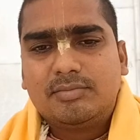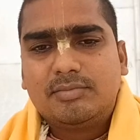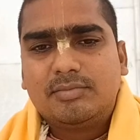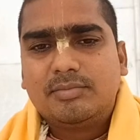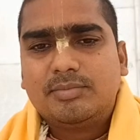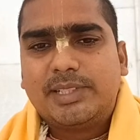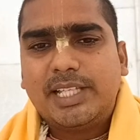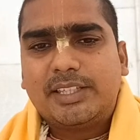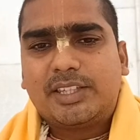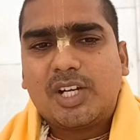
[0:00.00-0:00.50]

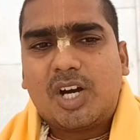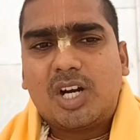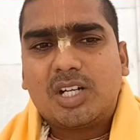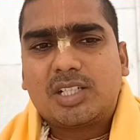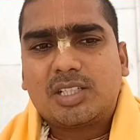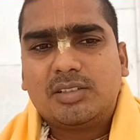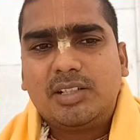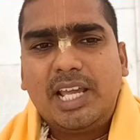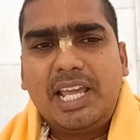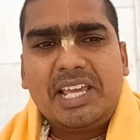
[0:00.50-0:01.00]
they
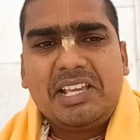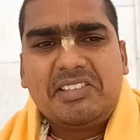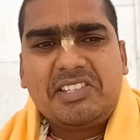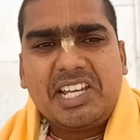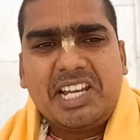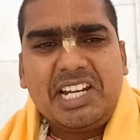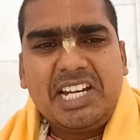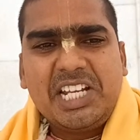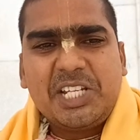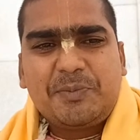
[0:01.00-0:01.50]
thought, hey,
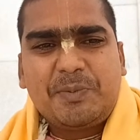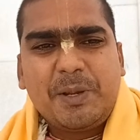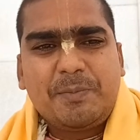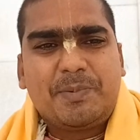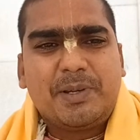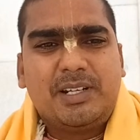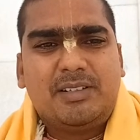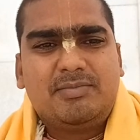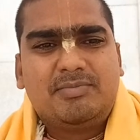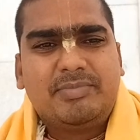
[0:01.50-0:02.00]
childish
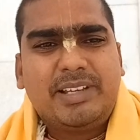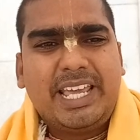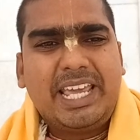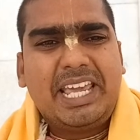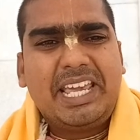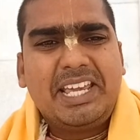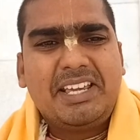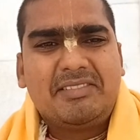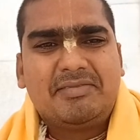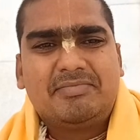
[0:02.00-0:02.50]
people,
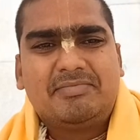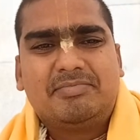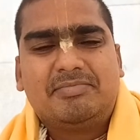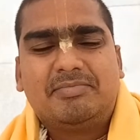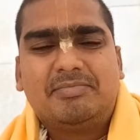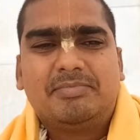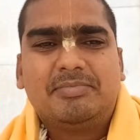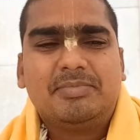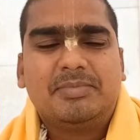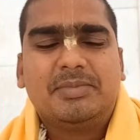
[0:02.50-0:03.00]
hey,
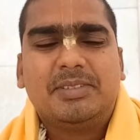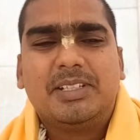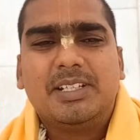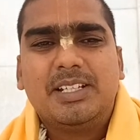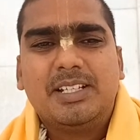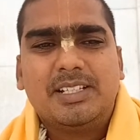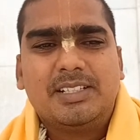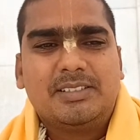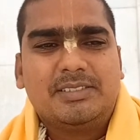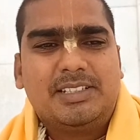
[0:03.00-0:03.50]

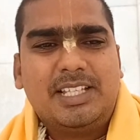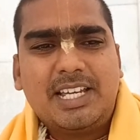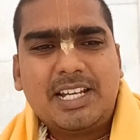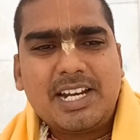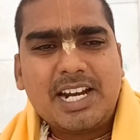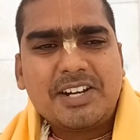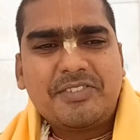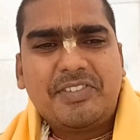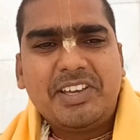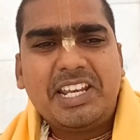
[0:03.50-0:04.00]
they are
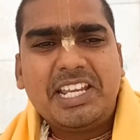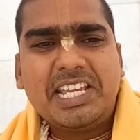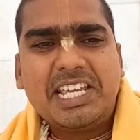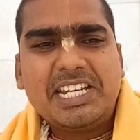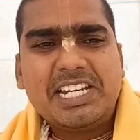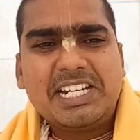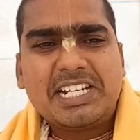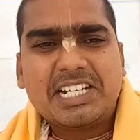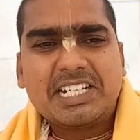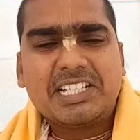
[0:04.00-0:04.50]
not wearing any
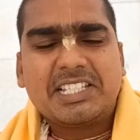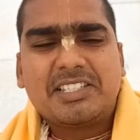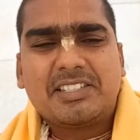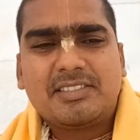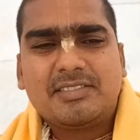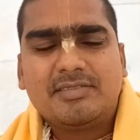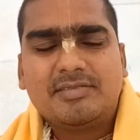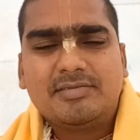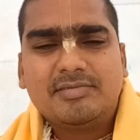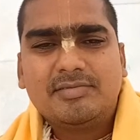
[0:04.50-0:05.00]
dress.
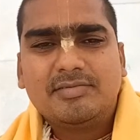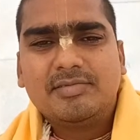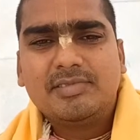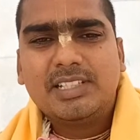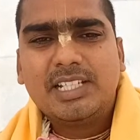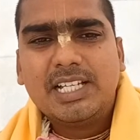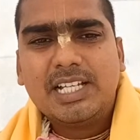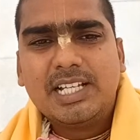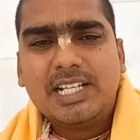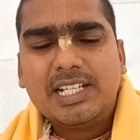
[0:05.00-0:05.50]

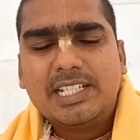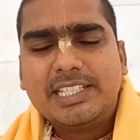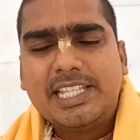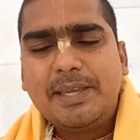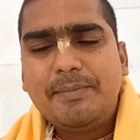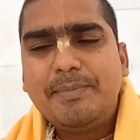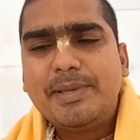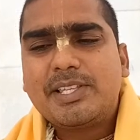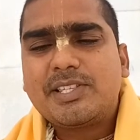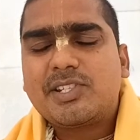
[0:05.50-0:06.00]
They
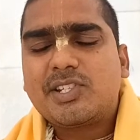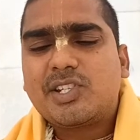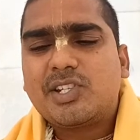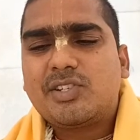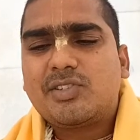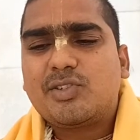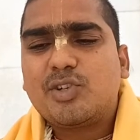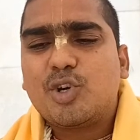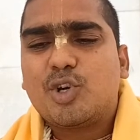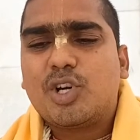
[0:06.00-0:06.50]

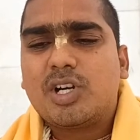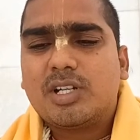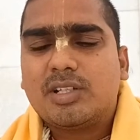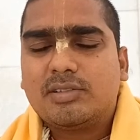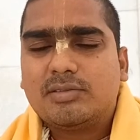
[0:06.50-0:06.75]
misunderstood